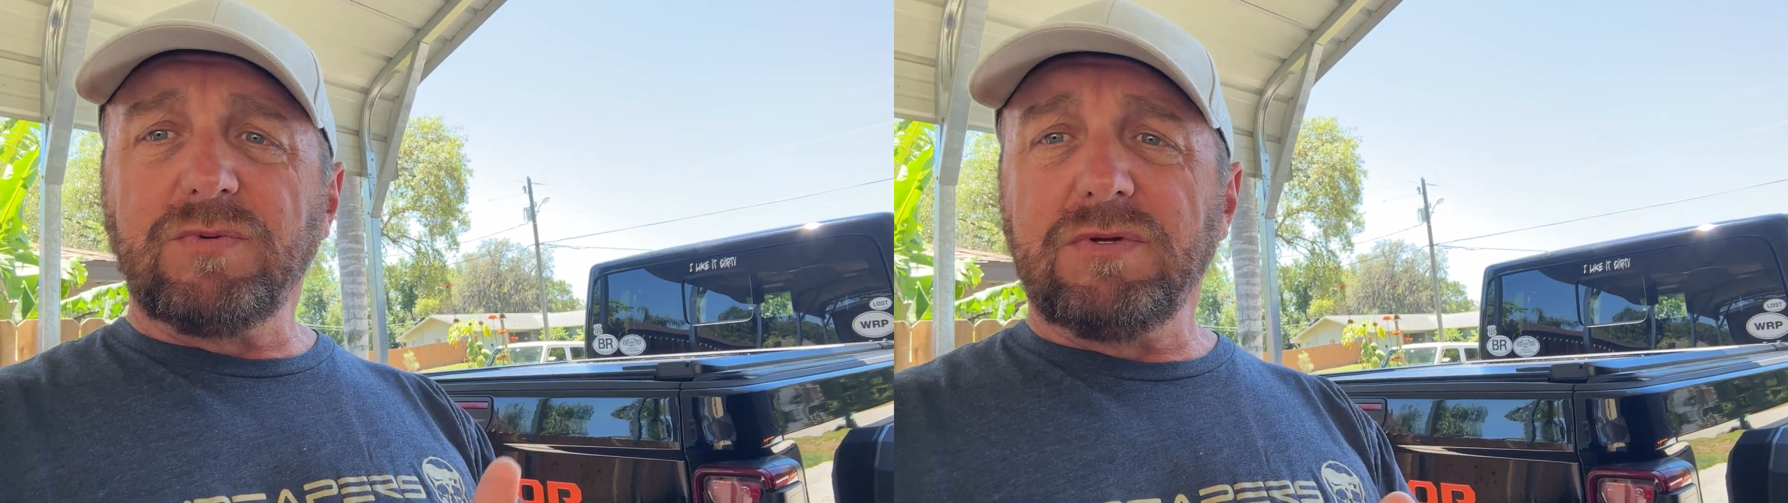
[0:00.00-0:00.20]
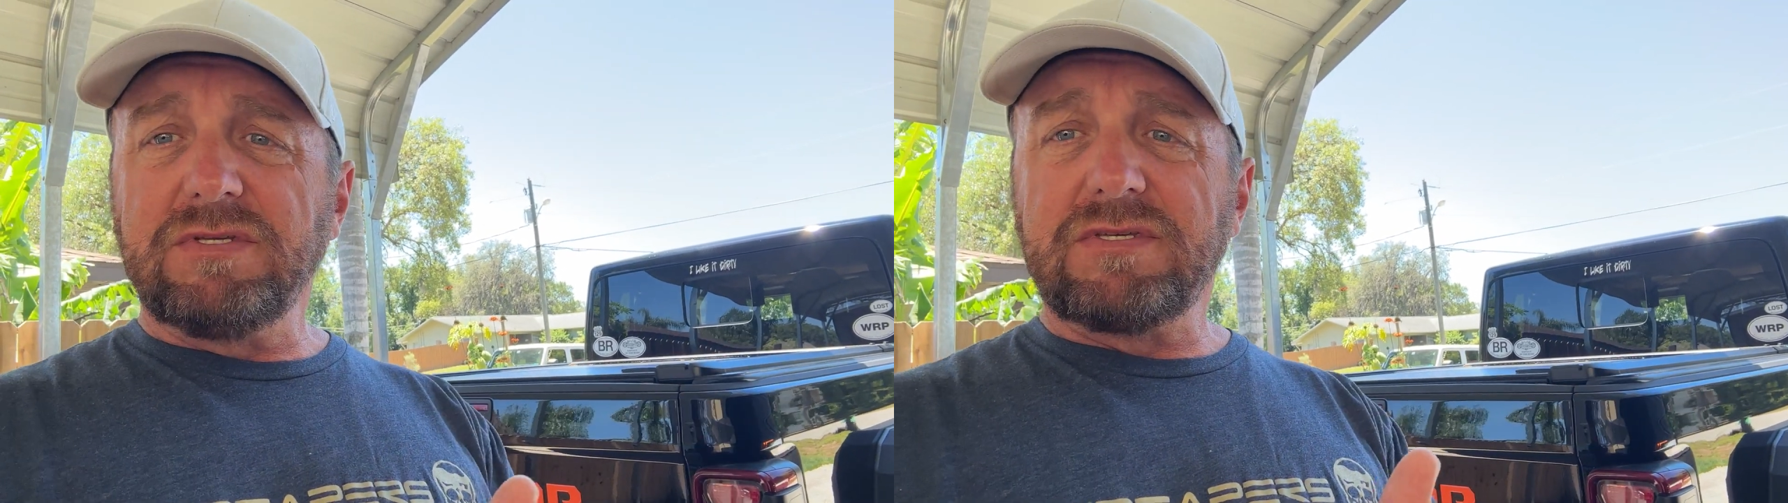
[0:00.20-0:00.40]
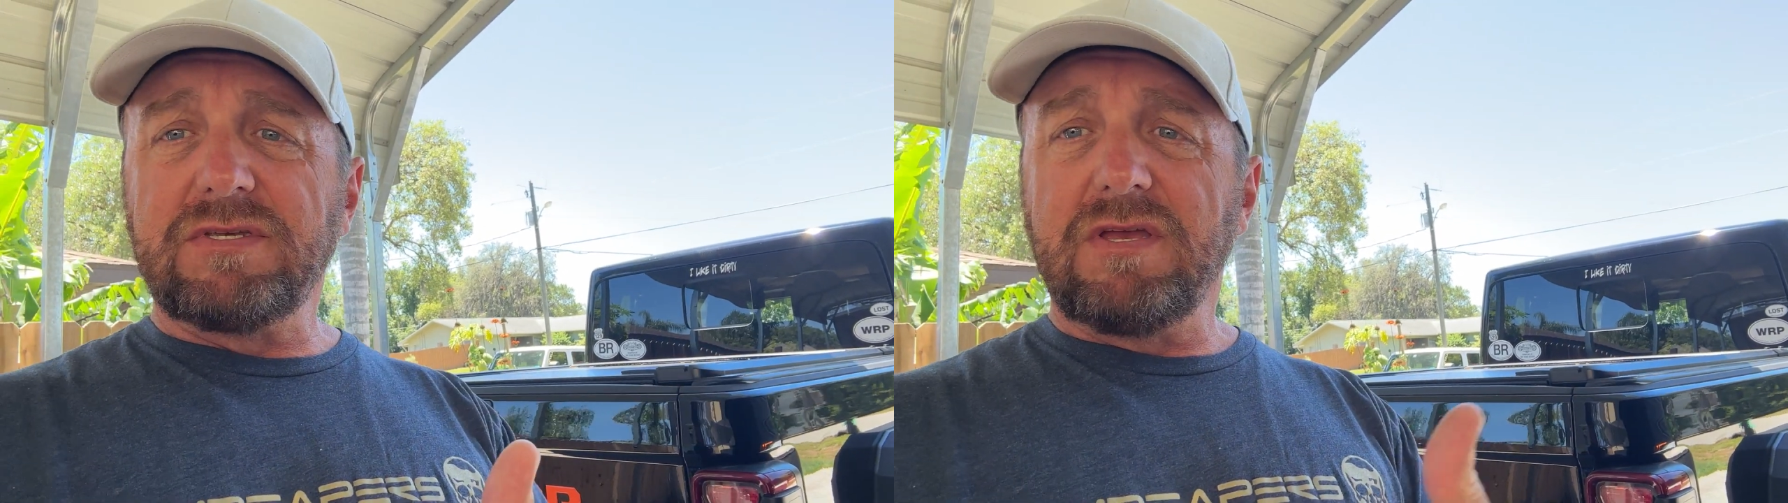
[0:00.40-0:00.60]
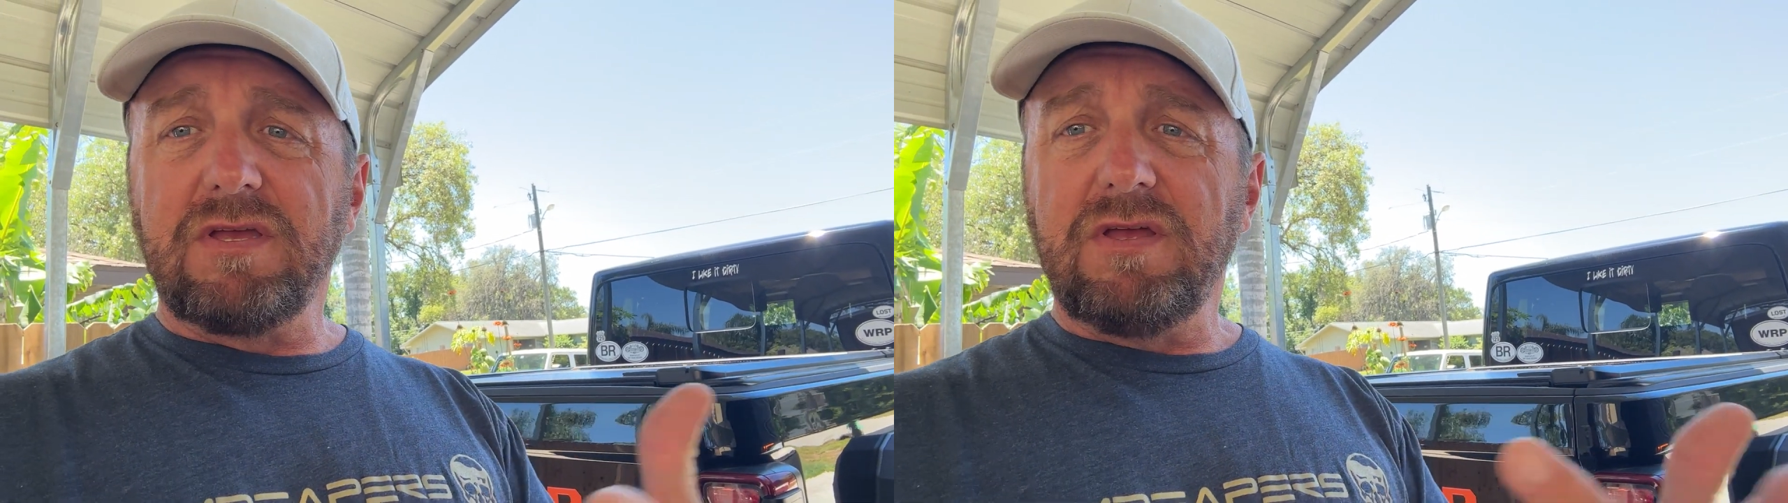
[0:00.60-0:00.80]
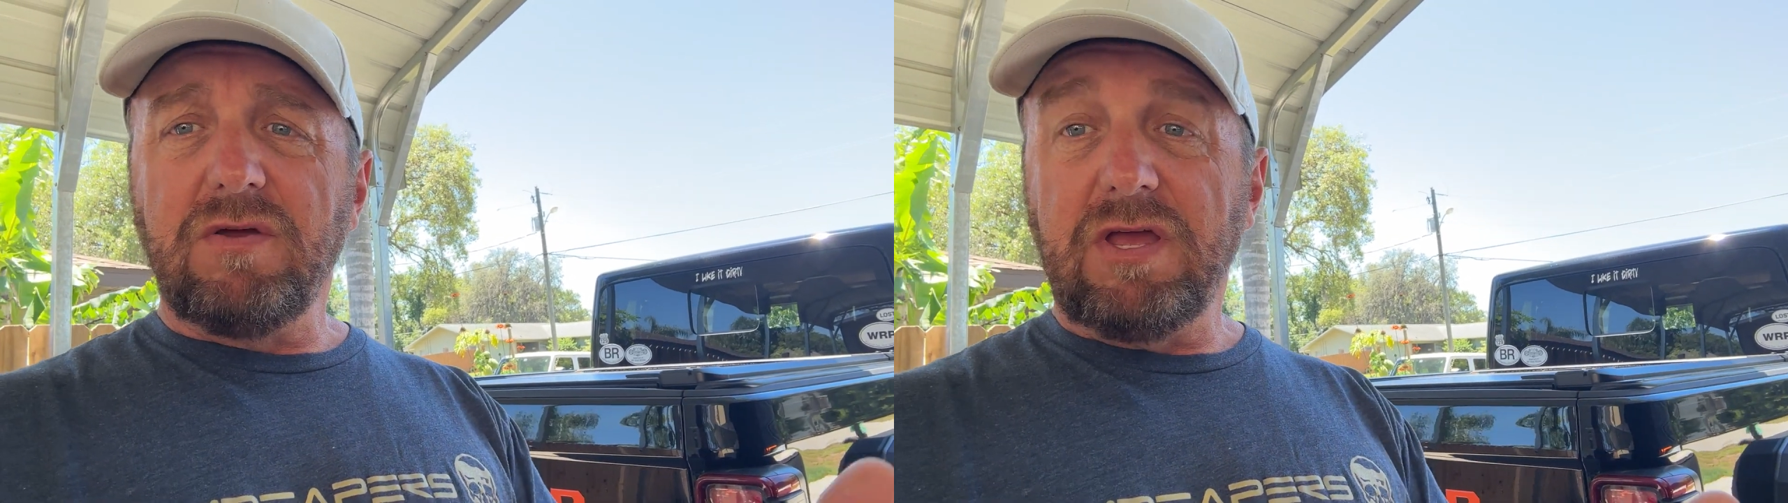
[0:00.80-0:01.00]
what
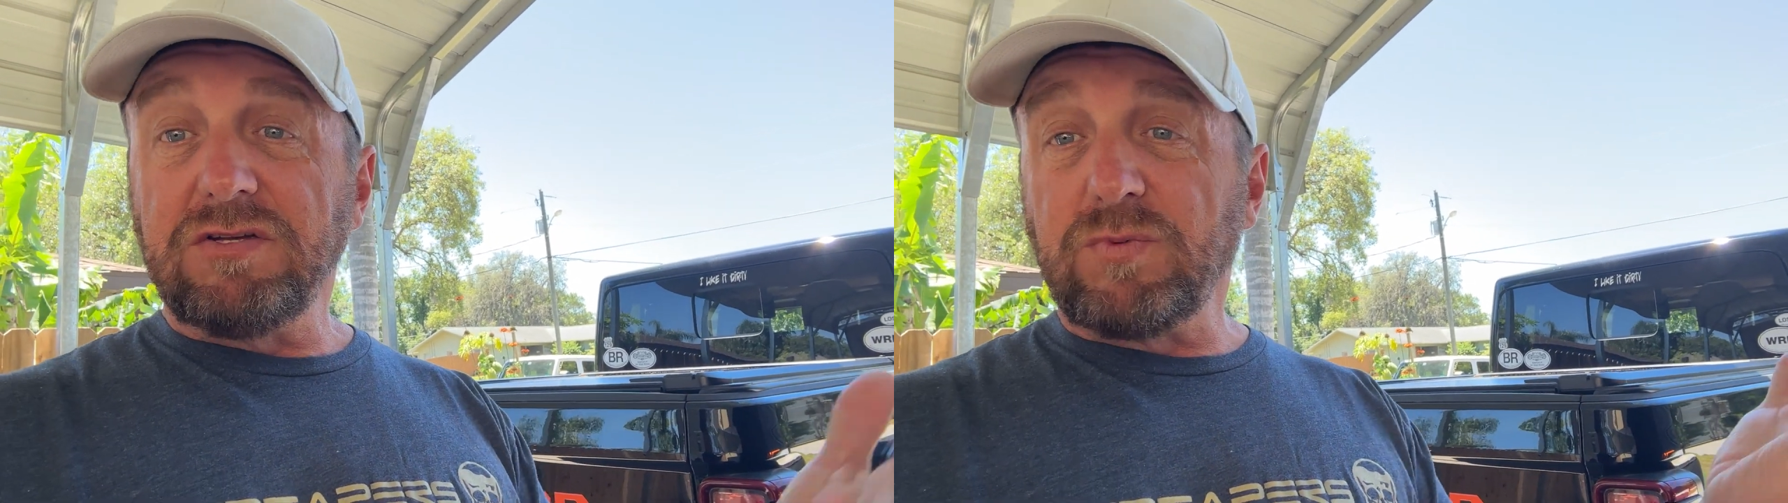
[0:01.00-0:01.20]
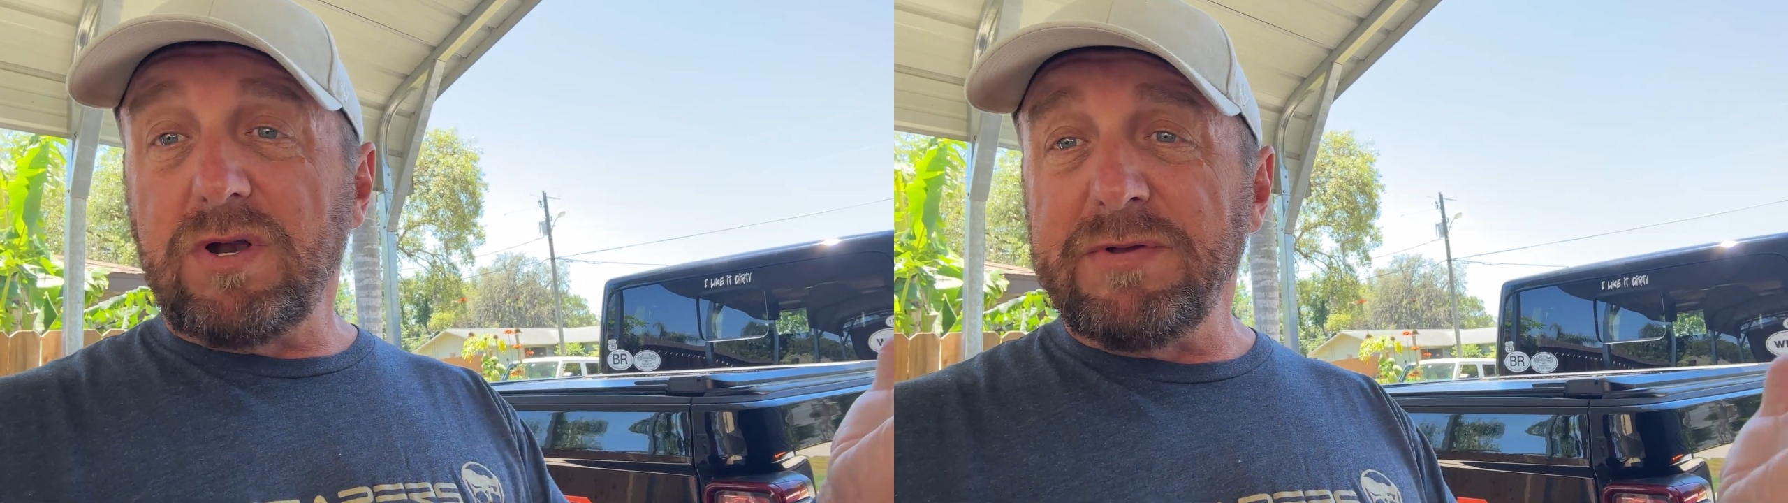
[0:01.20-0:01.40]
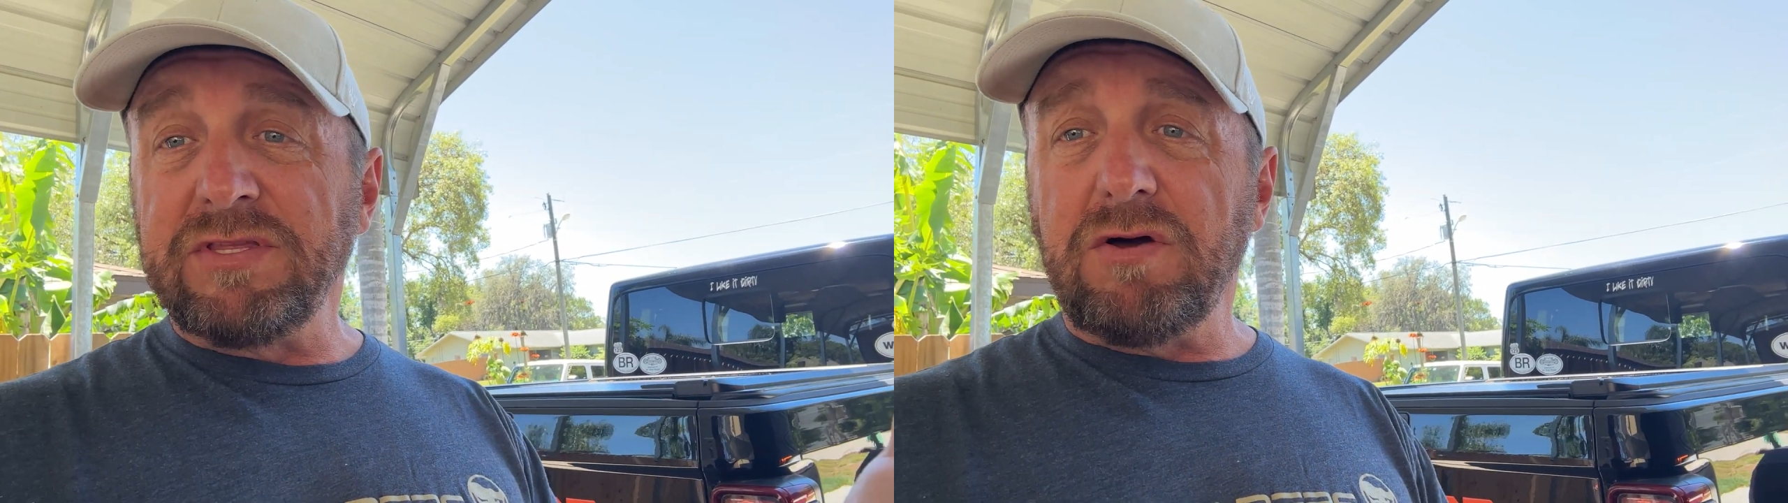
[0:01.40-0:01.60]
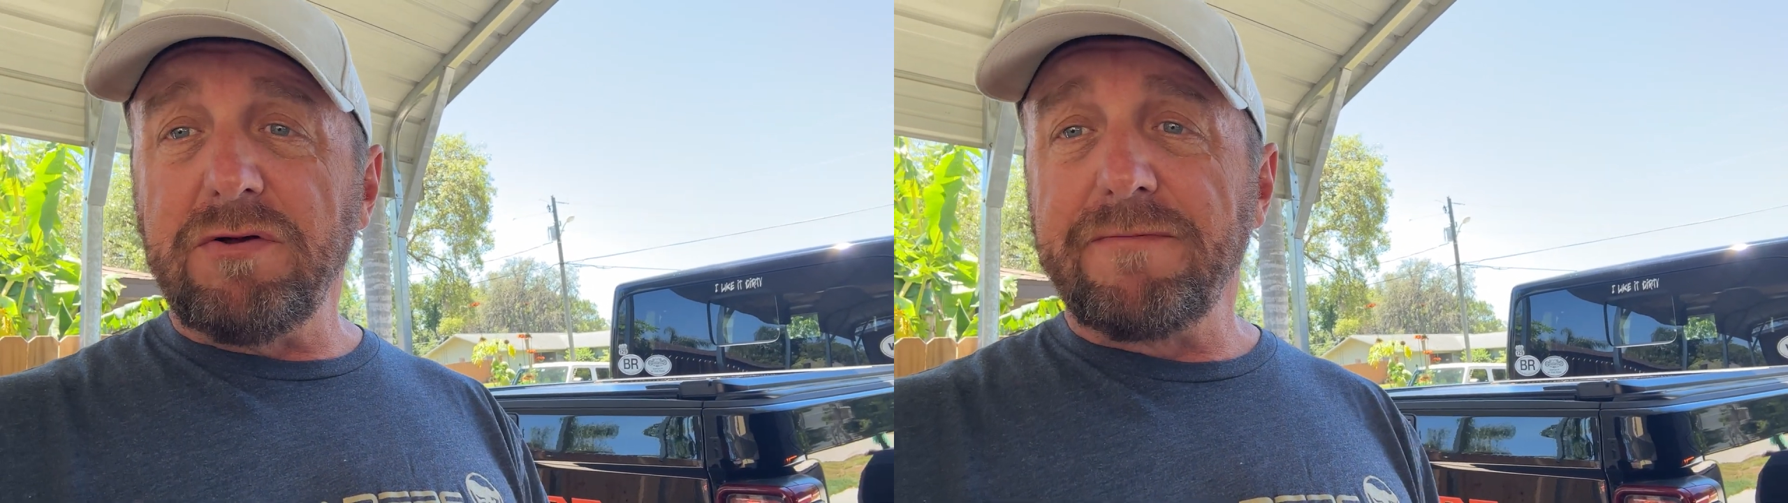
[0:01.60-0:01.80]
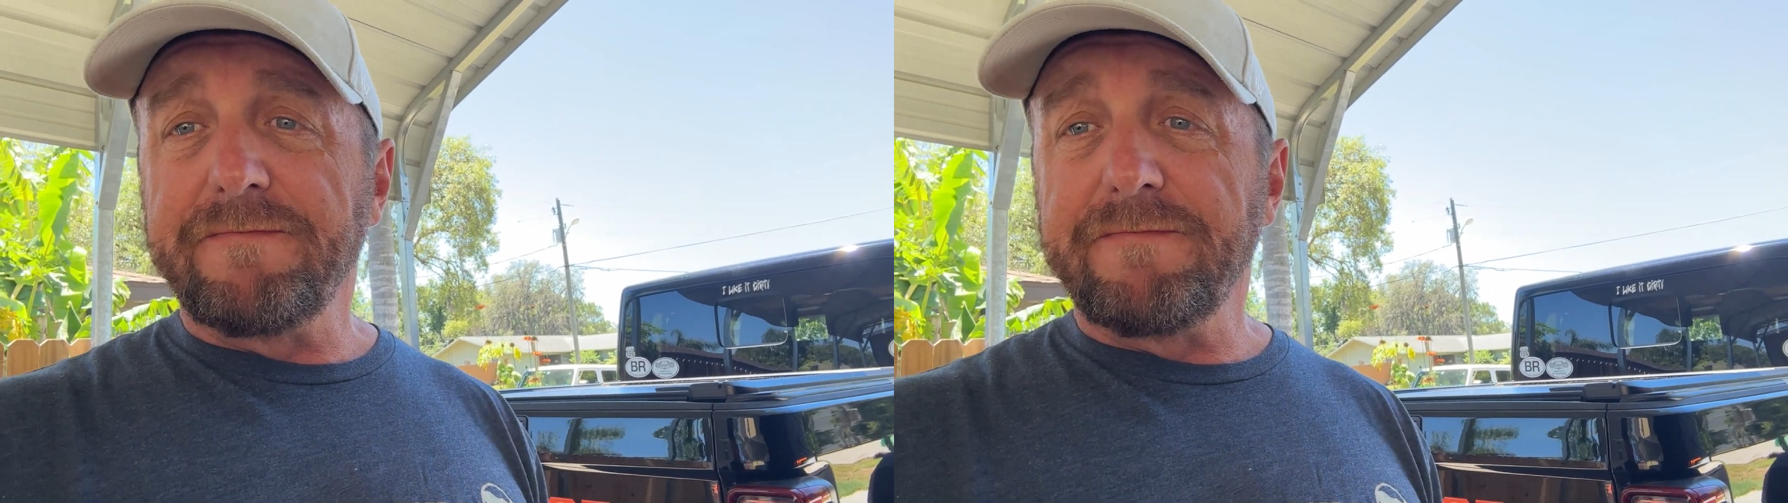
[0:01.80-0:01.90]
I've been towing.